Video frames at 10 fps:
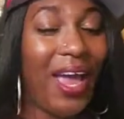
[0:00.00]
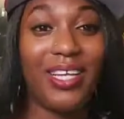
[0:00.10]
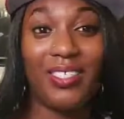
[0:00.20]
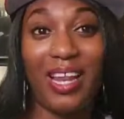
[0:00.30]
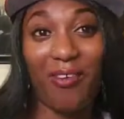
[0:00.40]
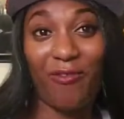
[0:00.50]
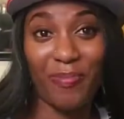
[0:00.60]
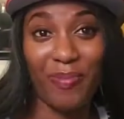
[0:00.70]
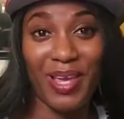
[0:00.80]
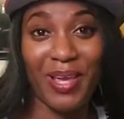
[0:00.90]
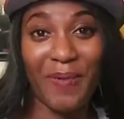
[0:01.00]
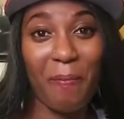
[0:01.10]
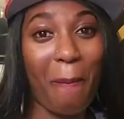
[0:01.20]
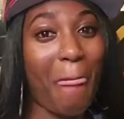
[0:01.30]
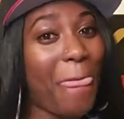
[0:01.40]
It's like, for me,
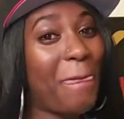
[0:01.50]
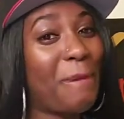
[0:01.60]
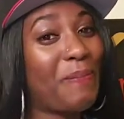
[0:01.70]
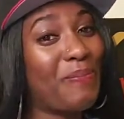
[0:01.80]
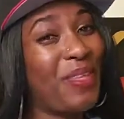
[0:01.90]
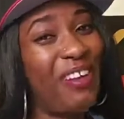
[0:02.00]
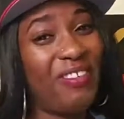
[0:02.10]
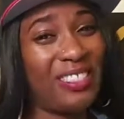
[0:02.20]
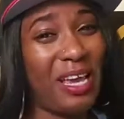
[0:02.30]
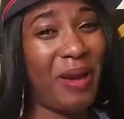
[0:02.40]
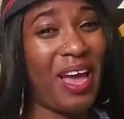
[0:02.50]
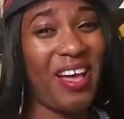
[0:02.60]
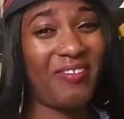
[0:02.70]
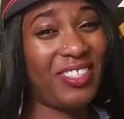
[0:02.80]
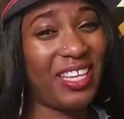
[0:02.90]
every time I
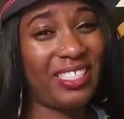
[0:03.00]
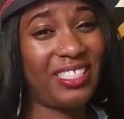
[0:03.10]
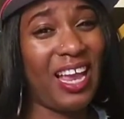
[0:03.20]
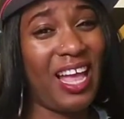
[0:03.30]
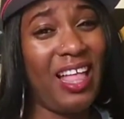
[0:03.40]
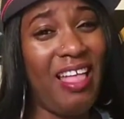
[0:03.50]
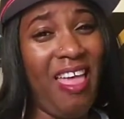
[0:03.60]
have sex, child,